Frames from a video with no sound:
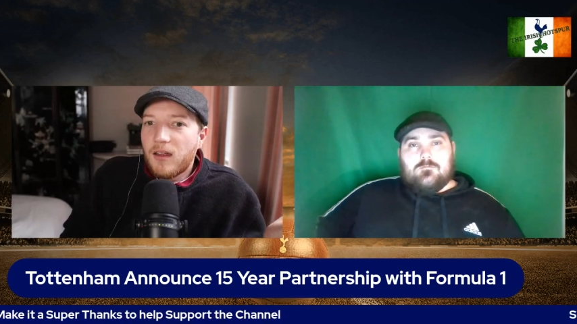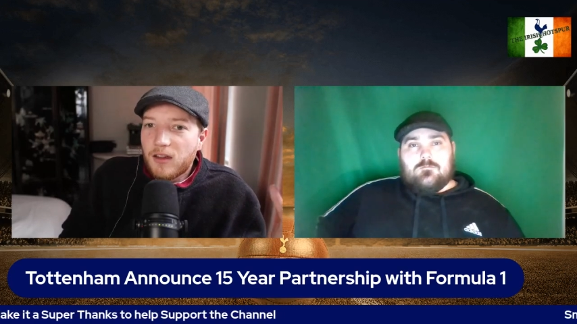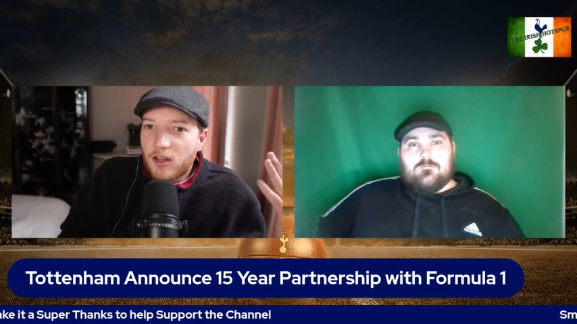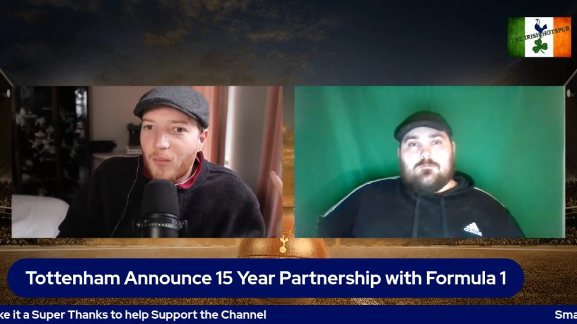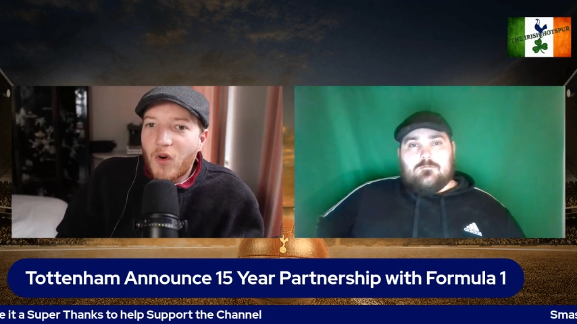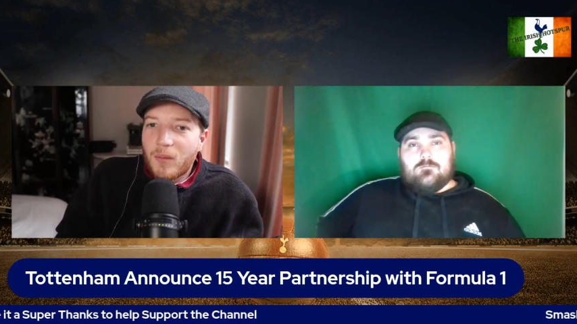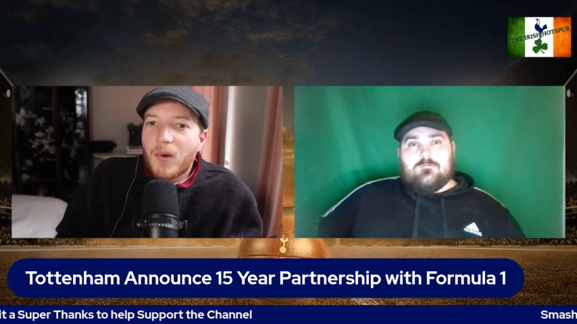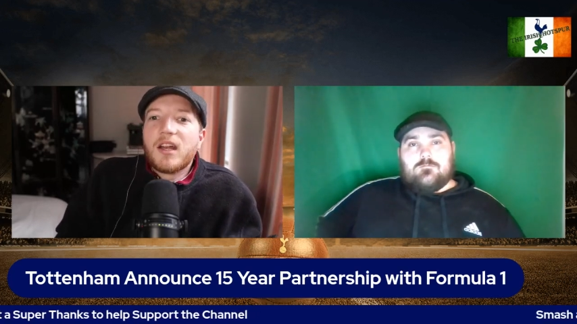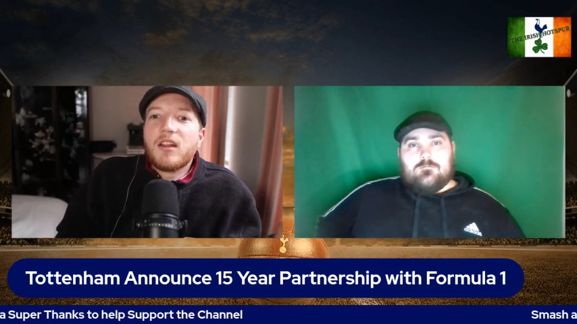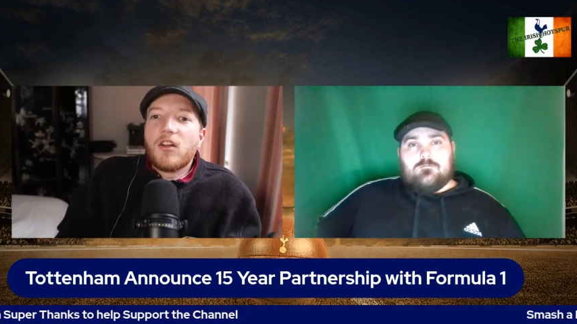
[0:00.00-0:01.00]
Speaker 1: the more
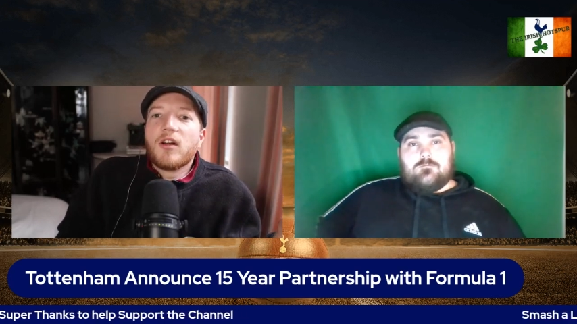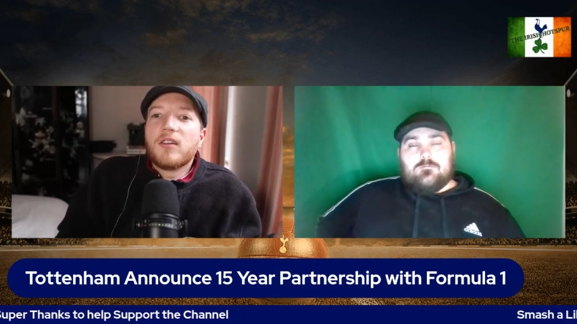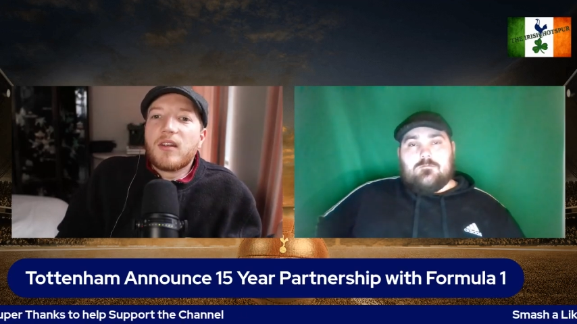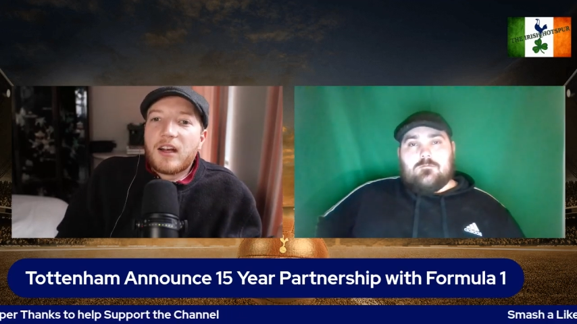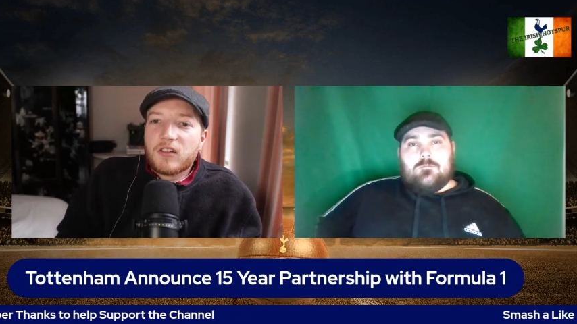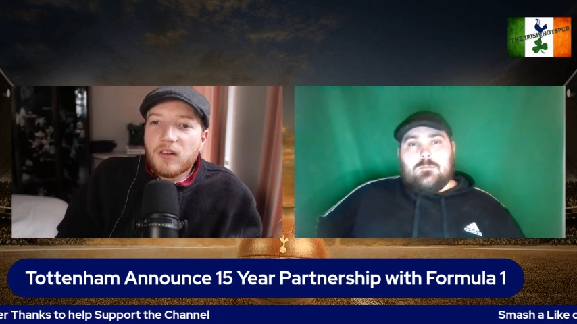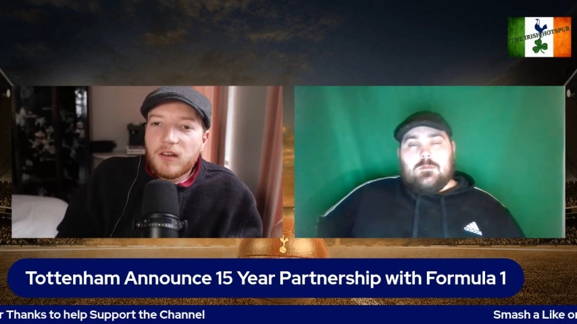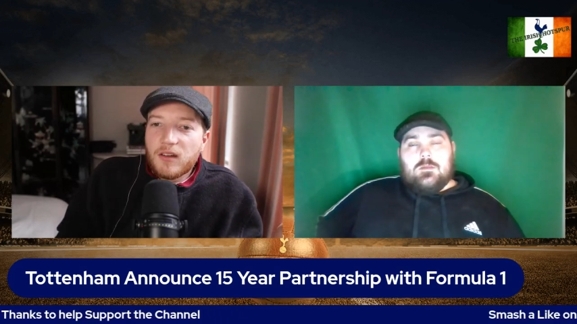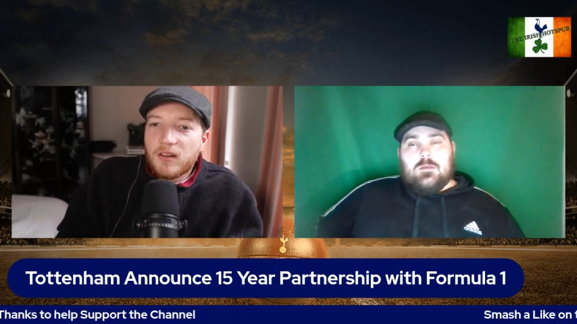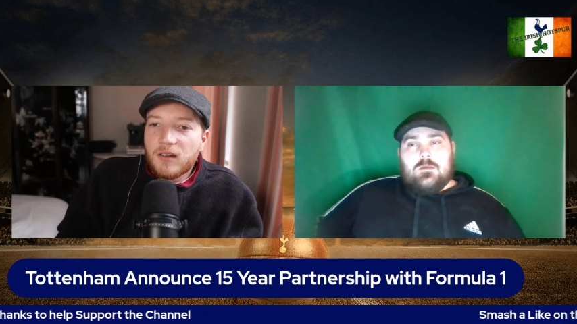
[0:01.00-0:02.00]
money there is actually
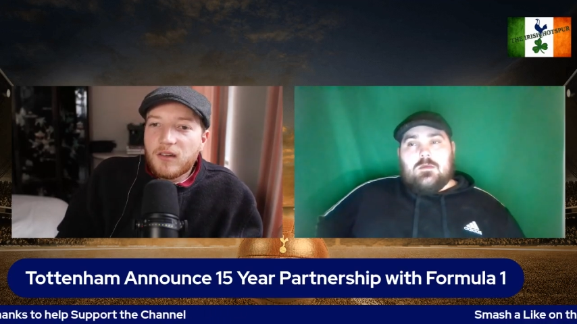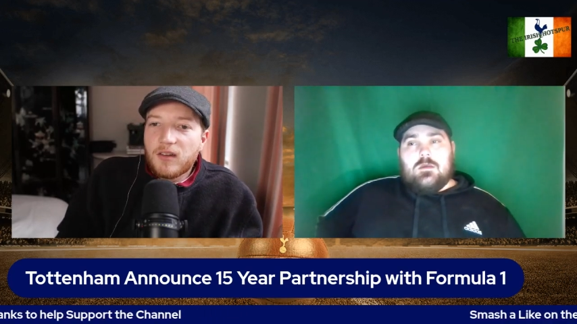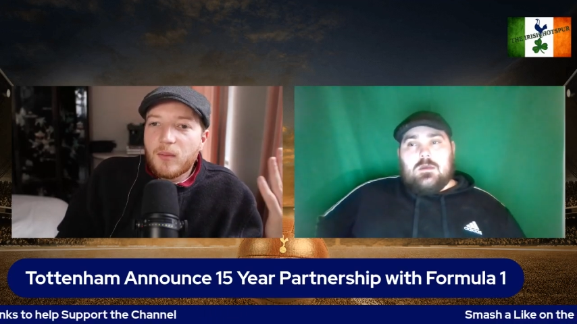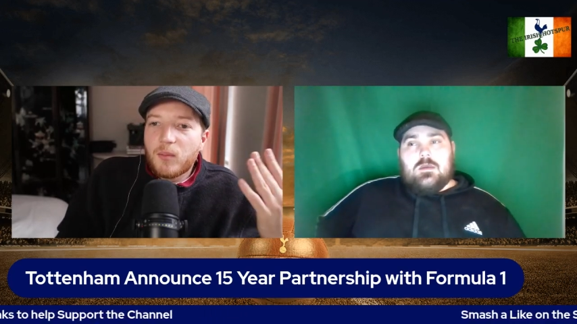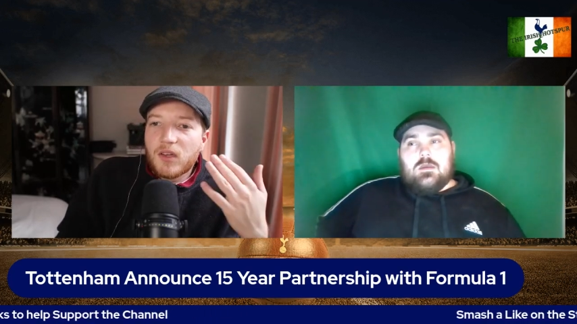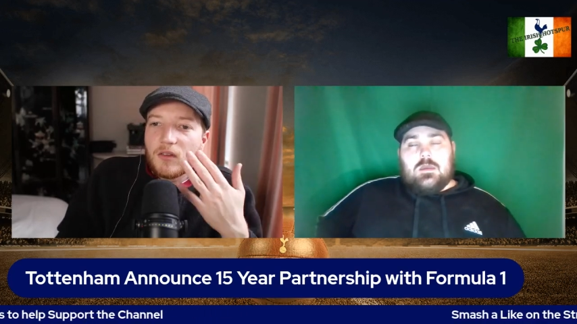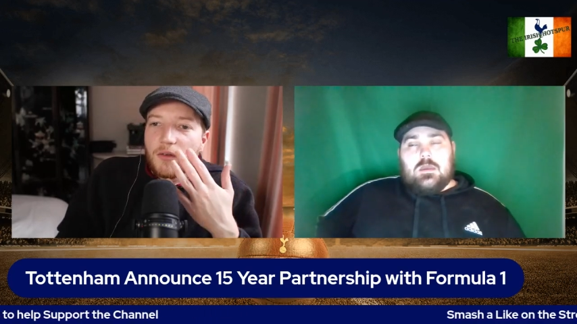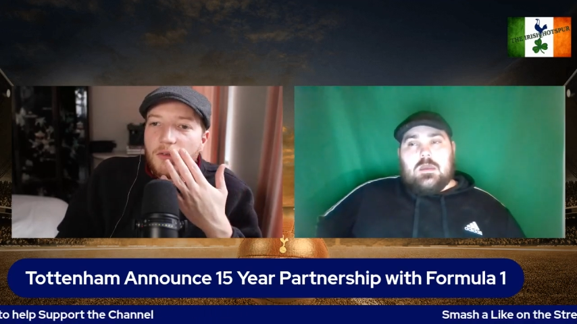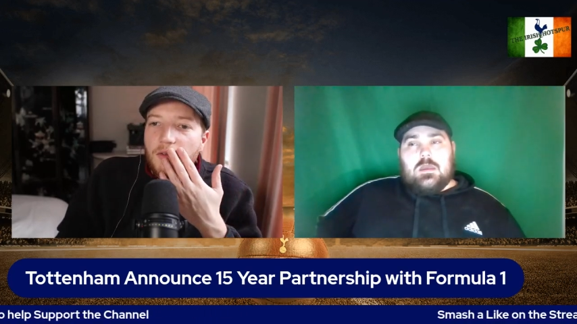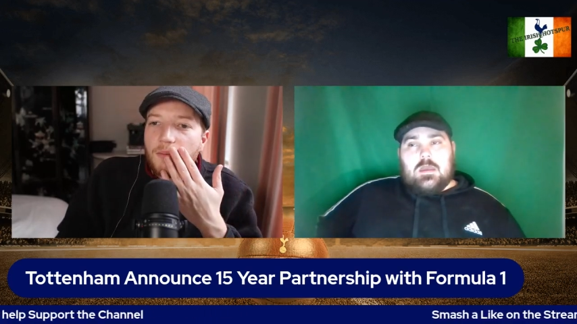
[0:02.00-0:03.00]
to, to dip into
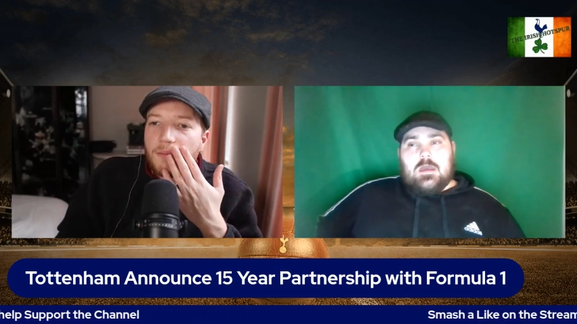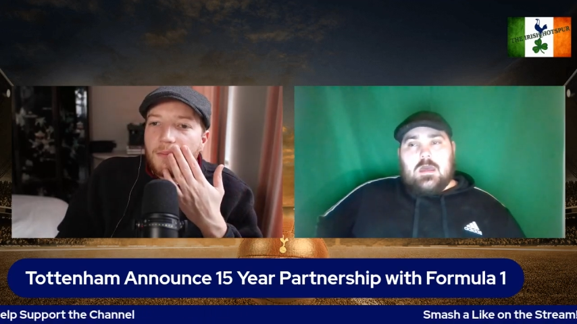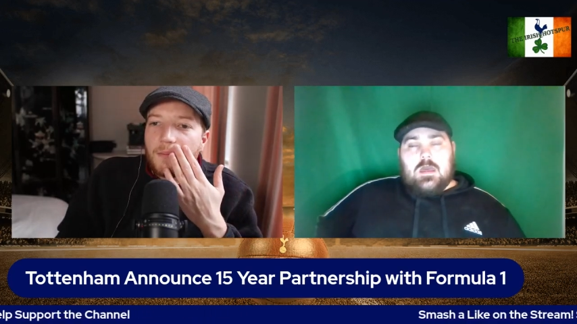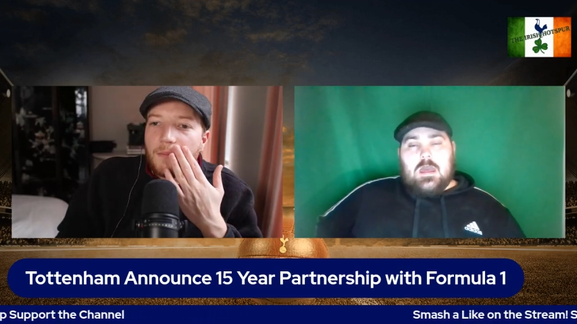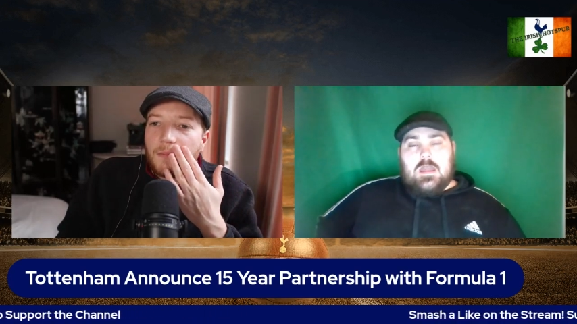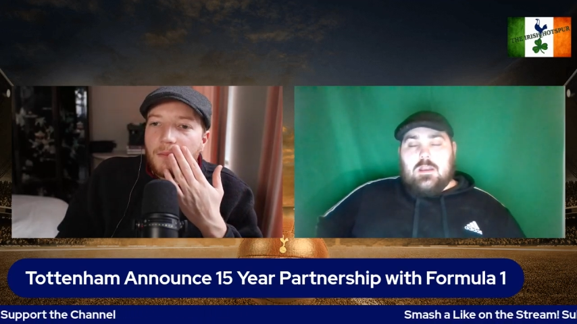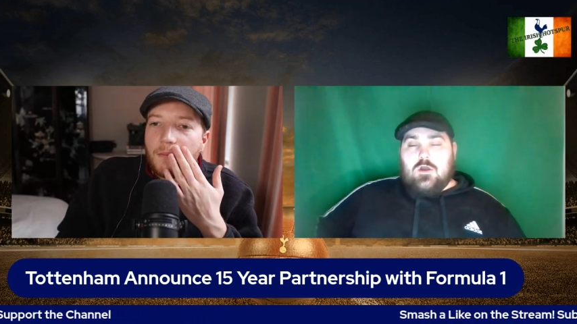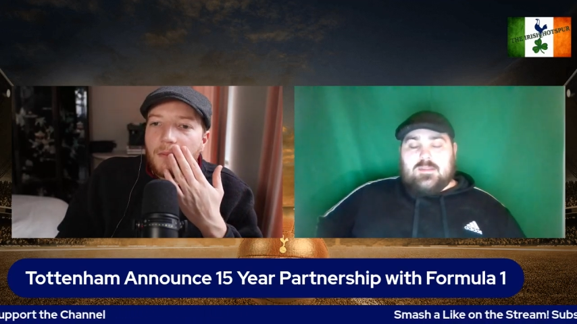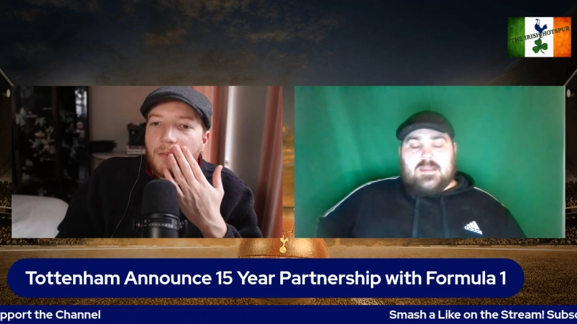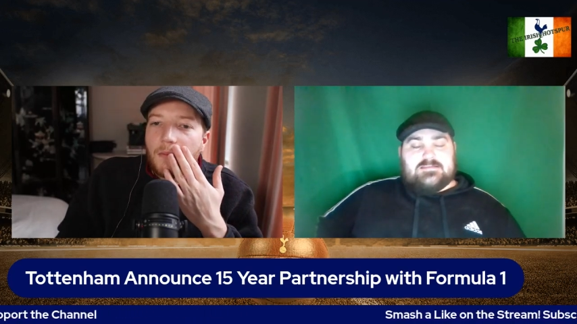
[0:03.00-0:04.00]
too.
Speaker 2: And
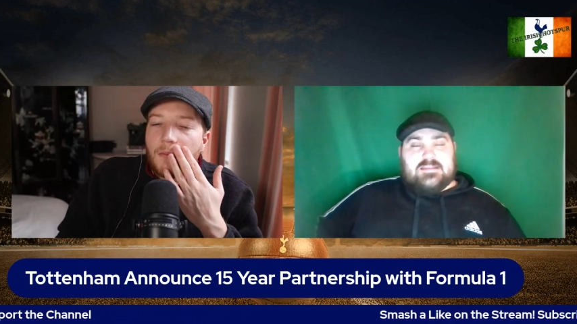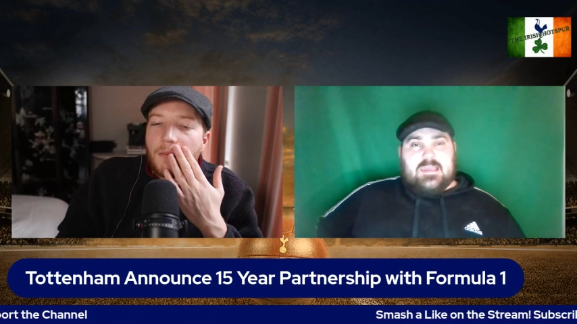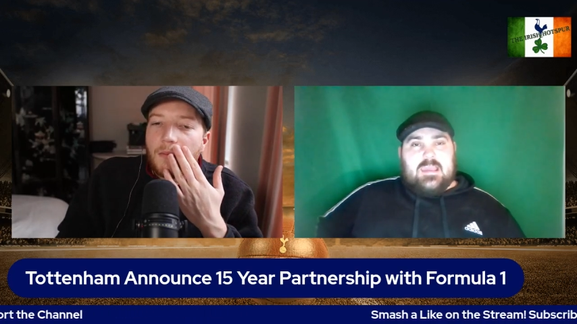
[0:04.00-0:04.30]
look, that's the key